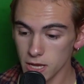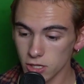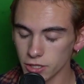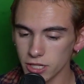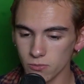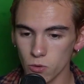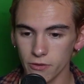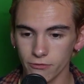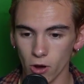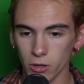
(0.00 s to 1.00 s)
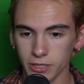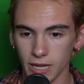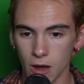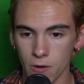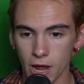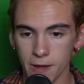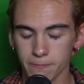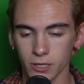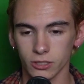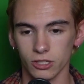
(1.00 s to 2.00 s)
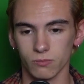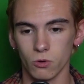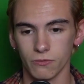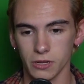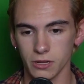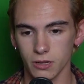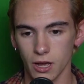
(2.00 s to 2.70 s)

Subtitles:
so this movie, Falling Down, I picked this movie,